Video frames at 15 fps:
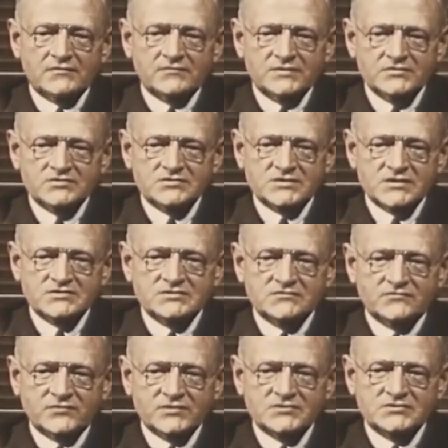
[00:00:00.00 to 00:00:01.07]
reduced engine
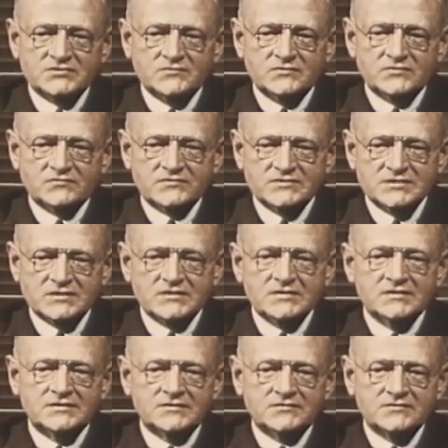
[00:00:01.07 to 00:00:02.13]
friction with the resulting
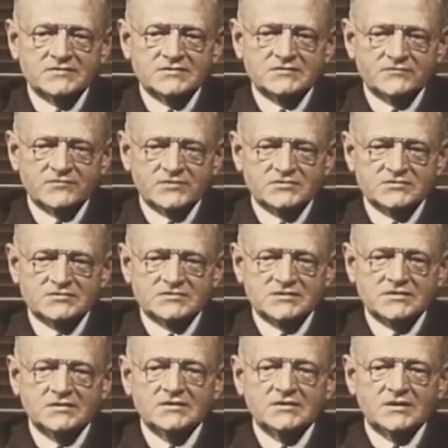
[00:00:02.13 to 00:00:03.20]
increased
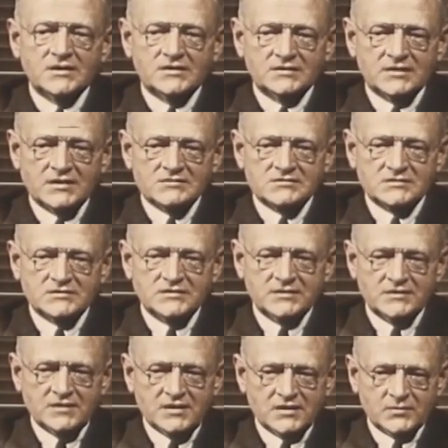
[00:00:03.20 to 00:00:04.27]
efficiency and gasoline
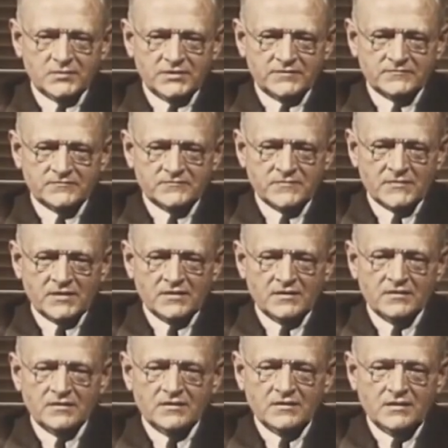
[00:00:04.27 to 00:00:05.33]
economy.
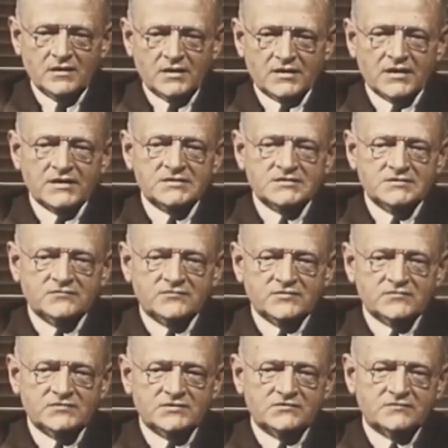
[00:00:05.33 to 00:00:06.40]
Our
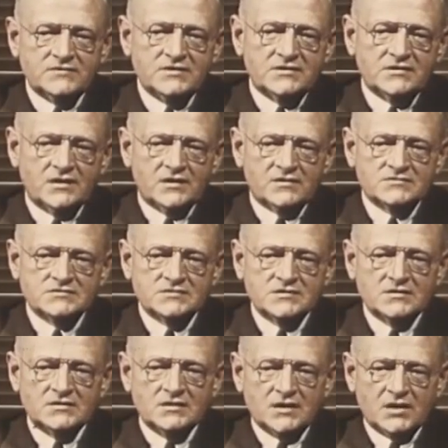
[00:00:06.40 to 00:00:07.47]
1953 cars
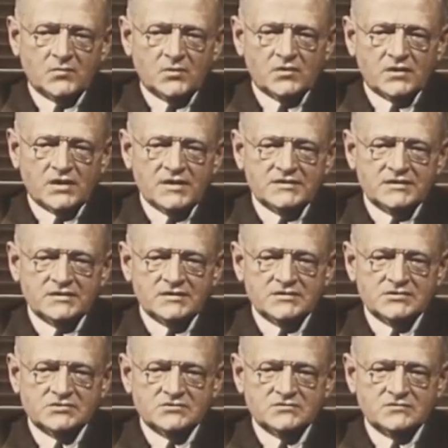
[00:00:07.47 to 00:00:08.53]
are more ideally
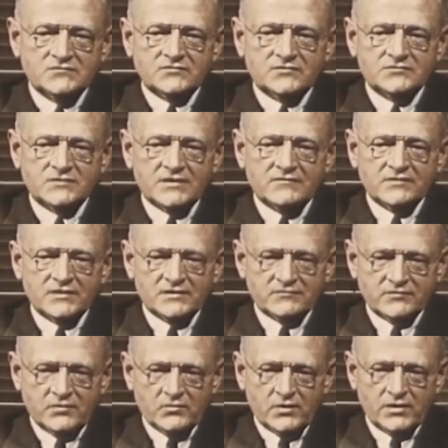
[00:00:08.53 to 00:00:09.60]
suited for travel
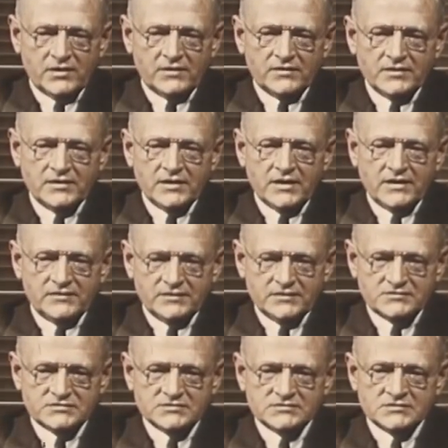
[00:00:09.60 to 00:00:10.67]
everywhere, and
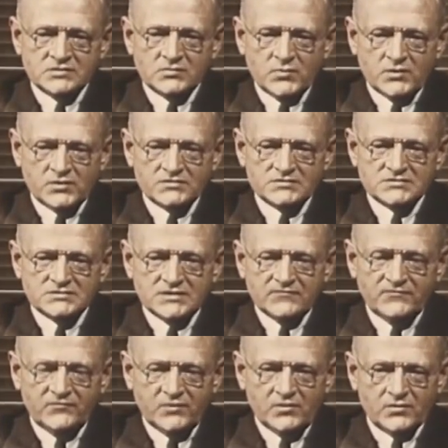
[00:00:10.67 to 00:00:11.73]
this is an important step
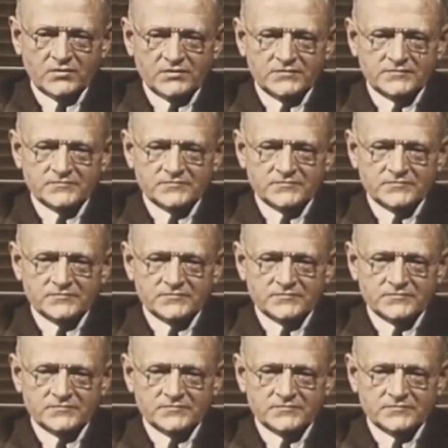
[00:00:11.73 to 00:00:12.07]
forward.